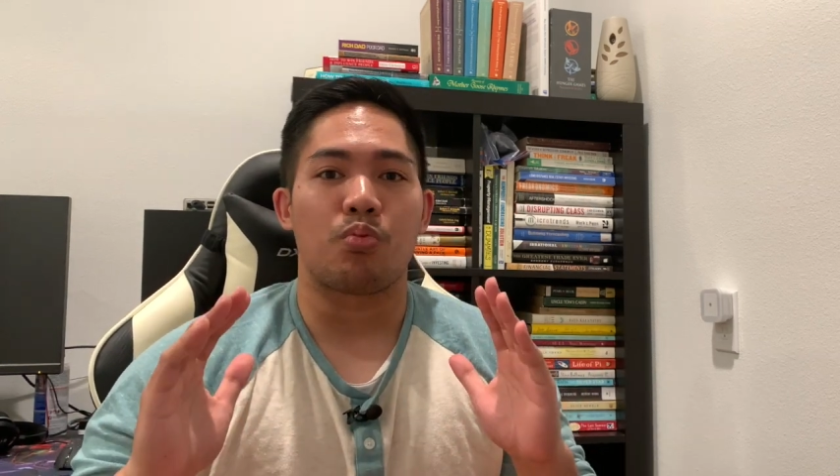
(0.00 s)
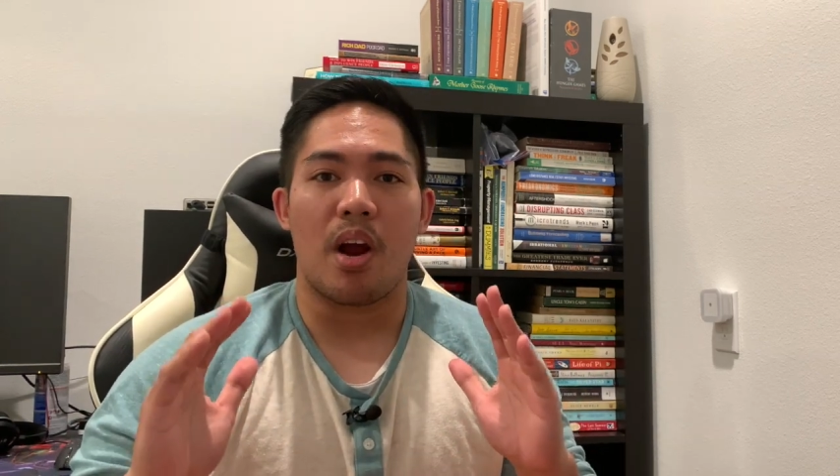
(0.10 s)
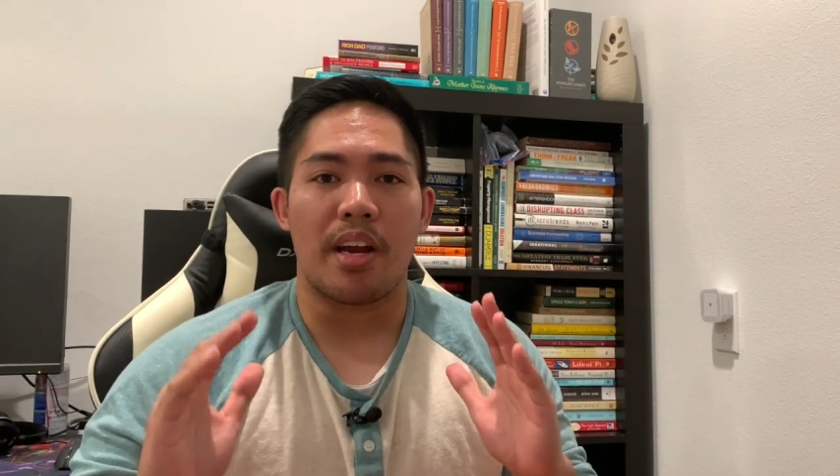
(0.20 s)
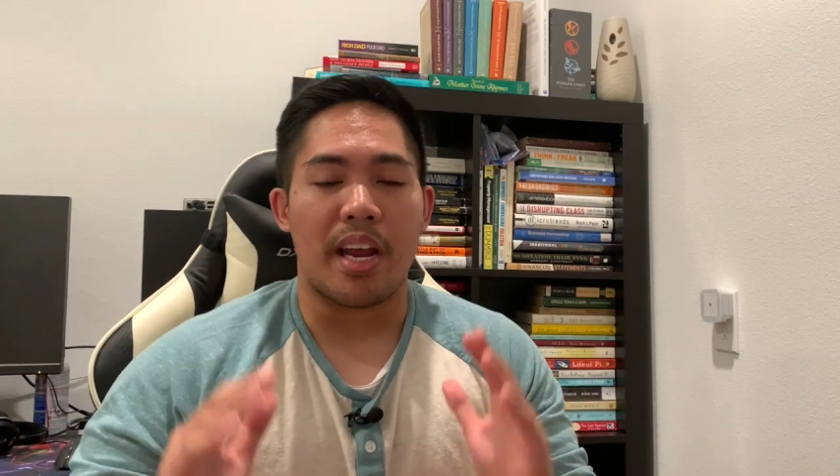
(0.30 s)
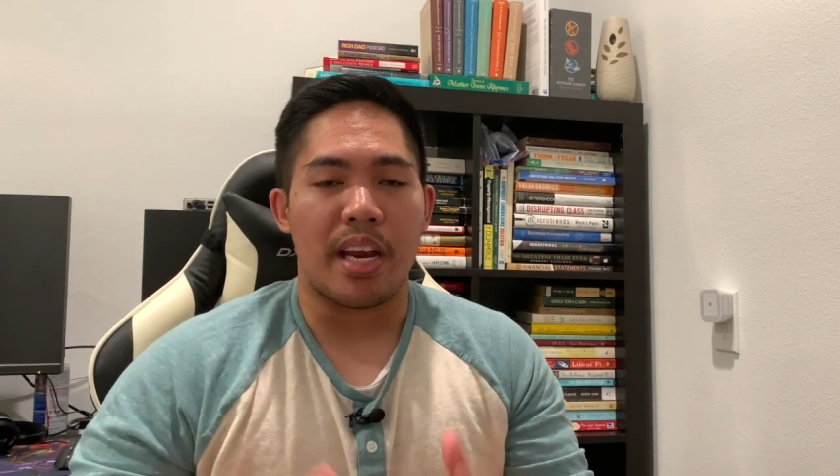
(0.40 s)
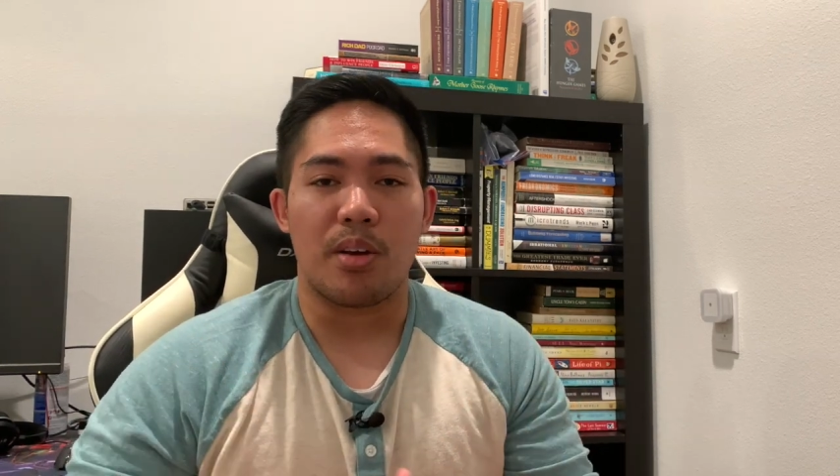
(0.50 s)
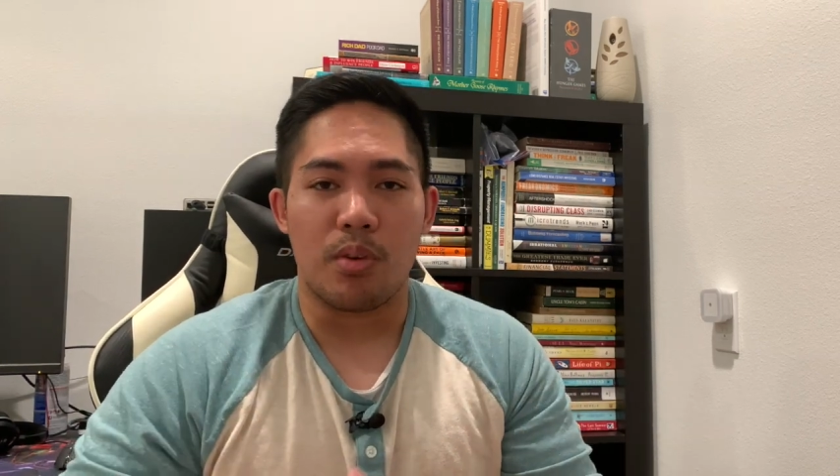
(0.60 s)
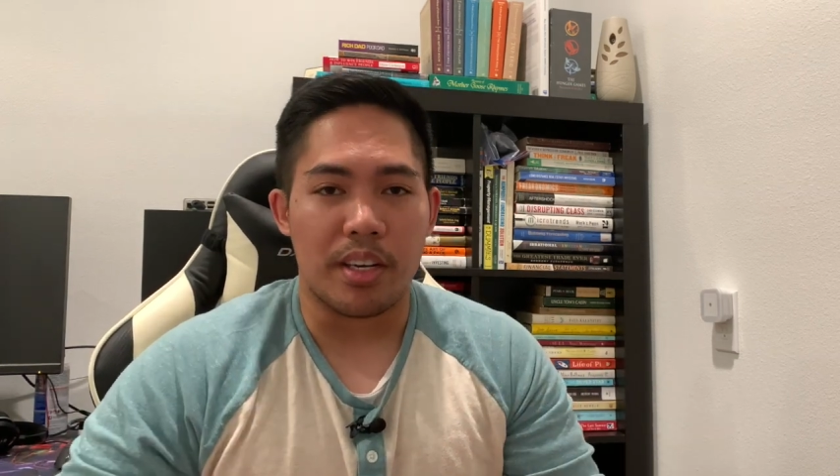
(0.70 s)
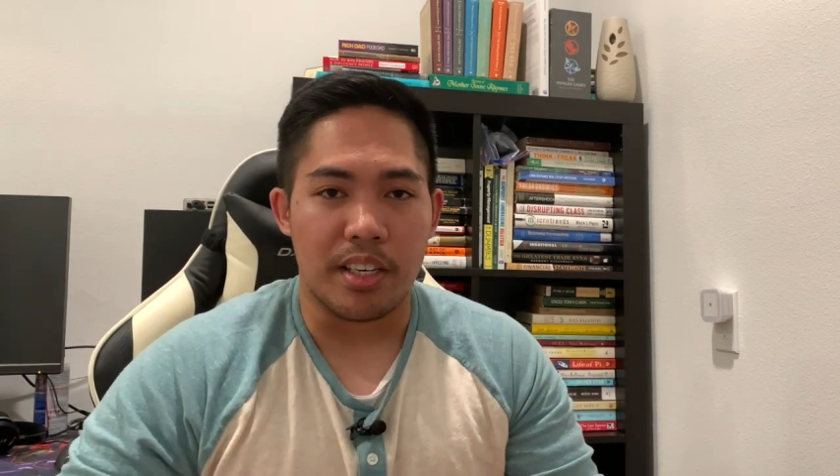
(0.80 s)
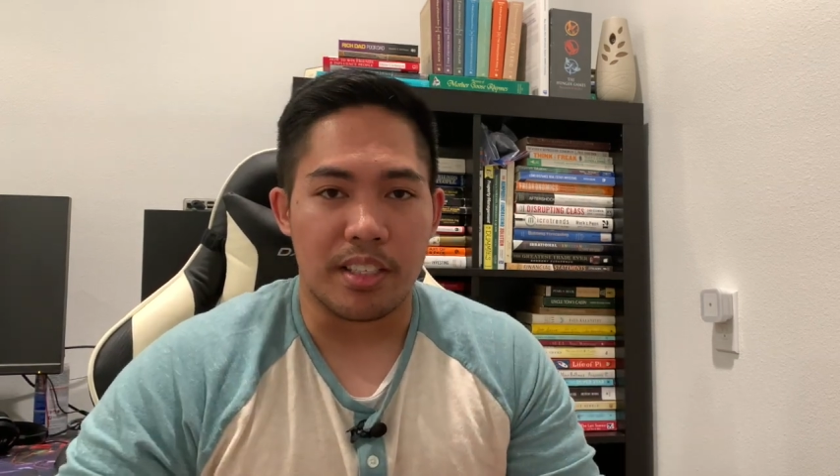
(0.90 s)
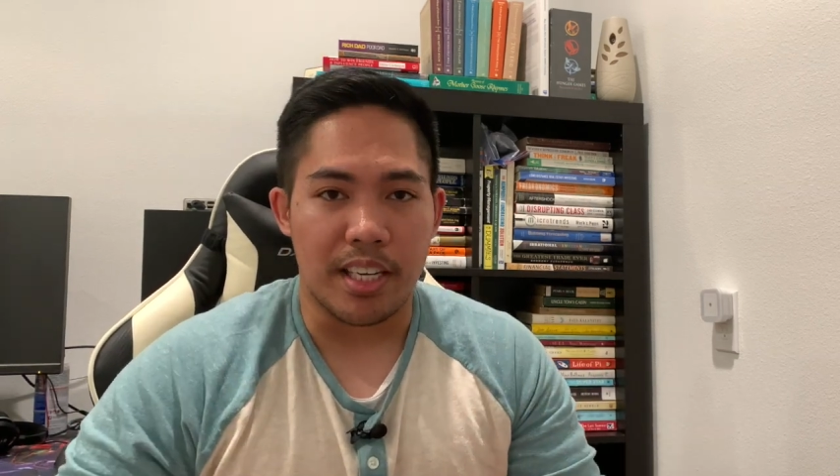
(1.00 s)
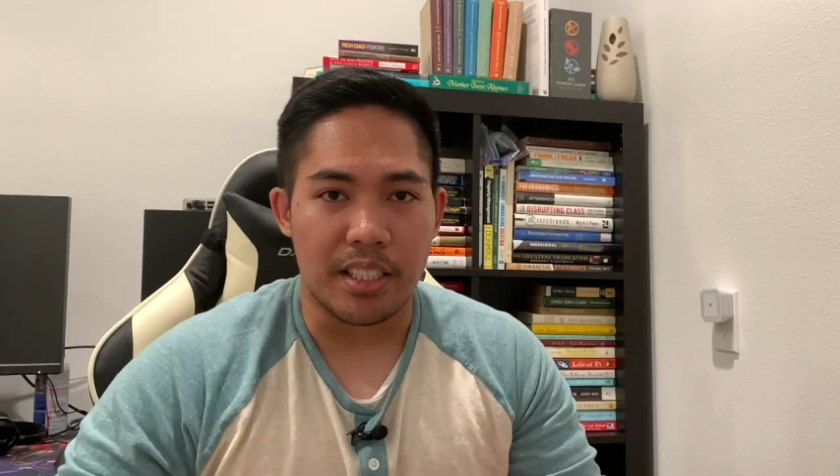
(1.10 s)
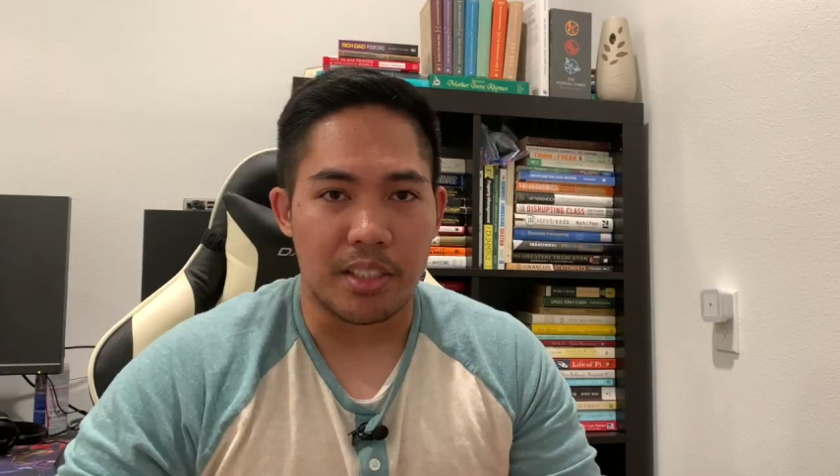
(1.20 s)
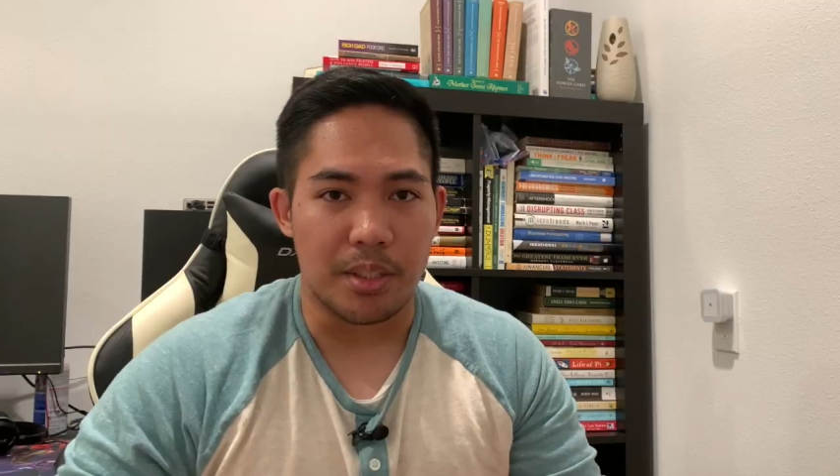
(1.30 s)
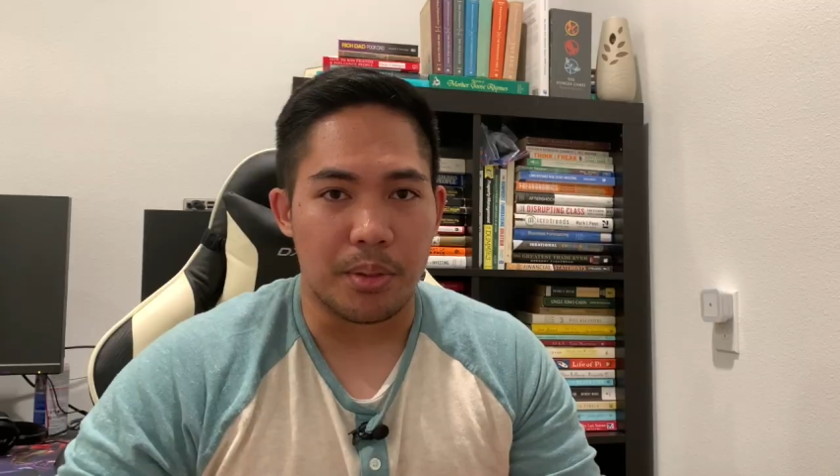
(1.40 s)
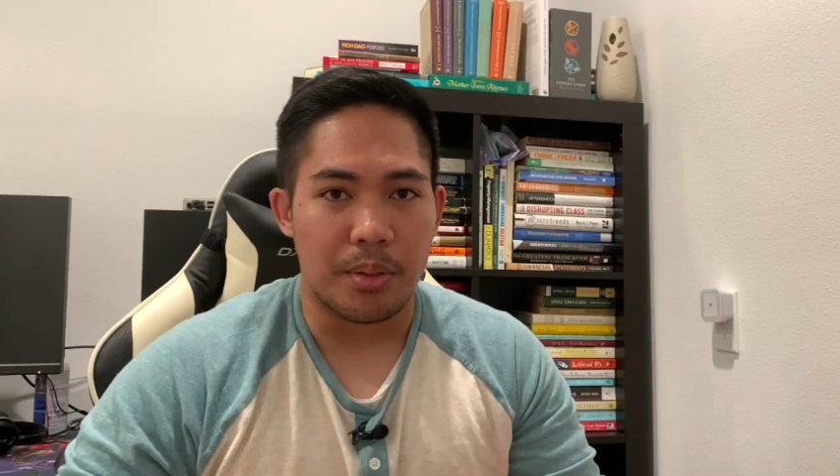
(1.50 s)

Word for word: ride anyone can attest to.